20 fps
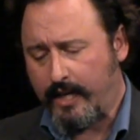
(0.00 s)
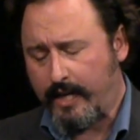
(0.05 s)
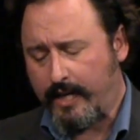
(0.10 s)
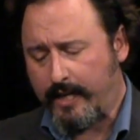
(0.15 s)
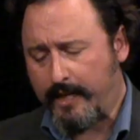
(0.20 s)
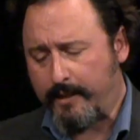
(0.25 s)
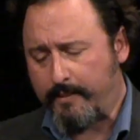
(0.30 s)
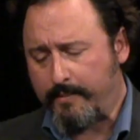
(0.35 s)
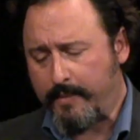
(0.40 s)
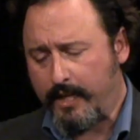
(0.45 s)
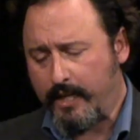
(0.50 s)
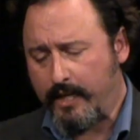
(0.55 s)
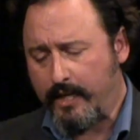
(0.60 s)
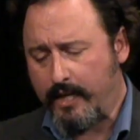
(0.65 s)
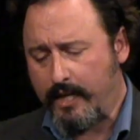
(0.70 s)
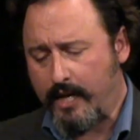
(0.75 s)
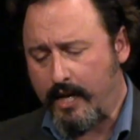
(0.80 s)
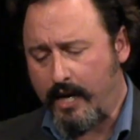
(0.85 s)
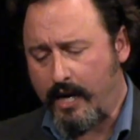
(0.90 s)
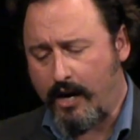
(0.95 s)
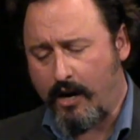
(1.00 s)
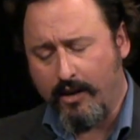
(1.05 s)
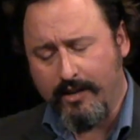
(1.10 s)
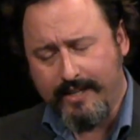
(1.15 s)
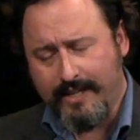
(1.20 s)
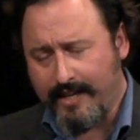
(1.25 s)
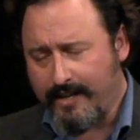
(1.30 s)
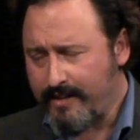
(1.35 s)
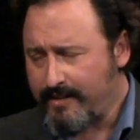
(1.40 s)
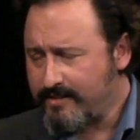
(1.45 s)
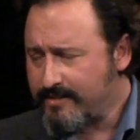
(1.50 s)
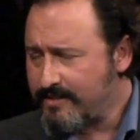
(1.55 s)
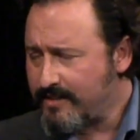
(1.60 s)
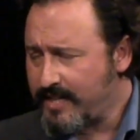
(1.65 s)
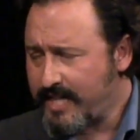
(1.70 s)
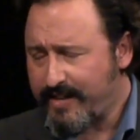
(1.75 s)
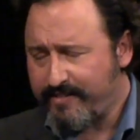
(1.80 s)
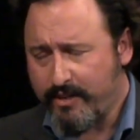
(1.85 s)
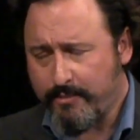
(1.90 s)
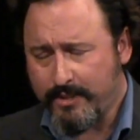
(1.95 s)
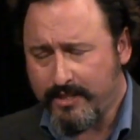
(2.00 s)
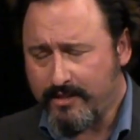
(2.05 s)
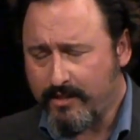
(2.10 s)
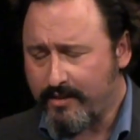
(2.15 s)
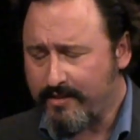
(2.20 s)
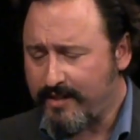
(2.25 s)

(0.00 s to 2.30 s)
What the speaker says: Are gangs inevitable?